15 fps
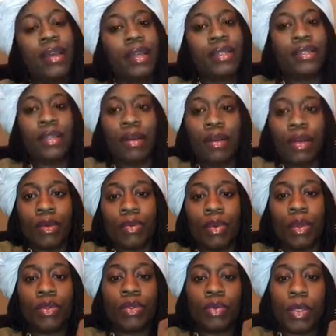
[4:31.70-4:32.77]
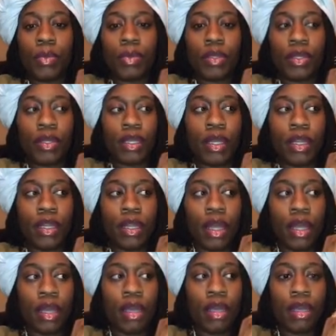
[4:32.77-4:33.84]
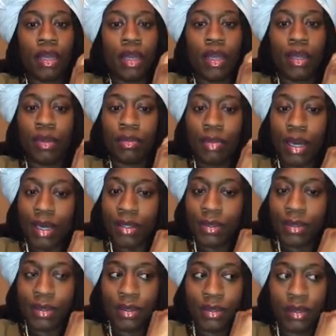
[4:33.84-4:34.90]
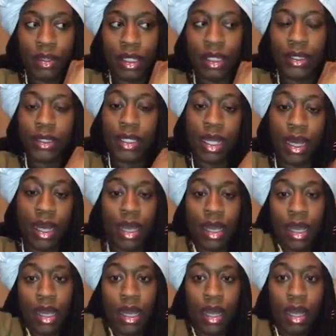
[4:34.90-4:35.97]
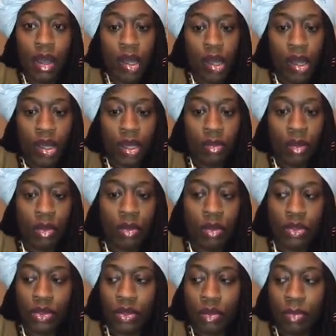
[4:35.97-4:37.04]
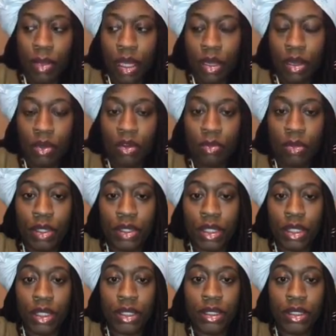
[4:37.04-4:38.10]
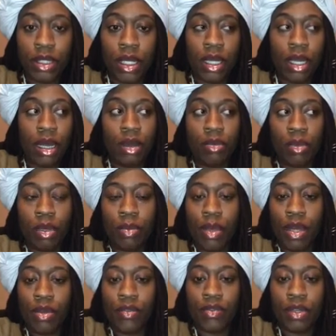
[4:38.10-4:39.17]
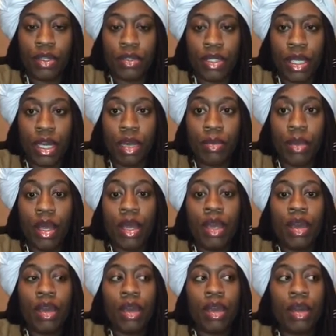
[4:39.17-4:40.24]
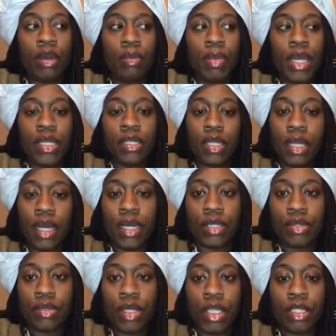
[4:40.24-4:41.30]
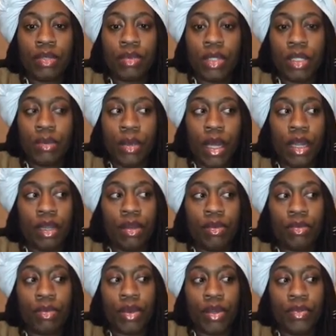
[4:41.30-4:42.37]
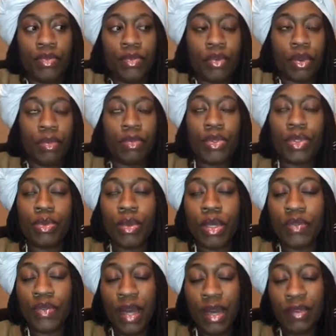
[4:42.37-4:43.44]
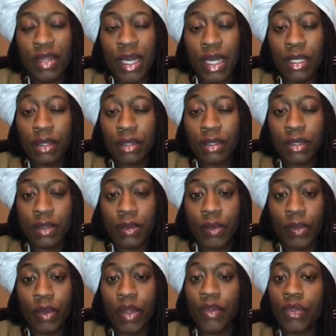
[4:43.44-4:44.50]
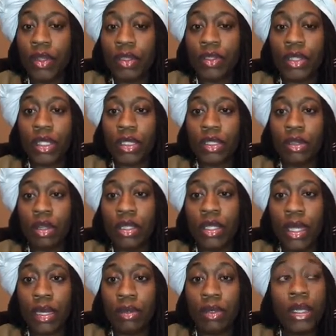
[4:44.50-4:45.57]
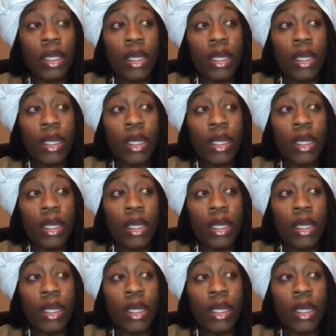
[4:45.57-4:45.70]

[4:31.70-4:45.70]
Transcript: don't approach people in a inbox and saying, "Hey, um, I want you to make a whole bunch of this, and I don't want to pay you for your time." A basic consultation with somebody can run from twenty five dollars if they're just starting out.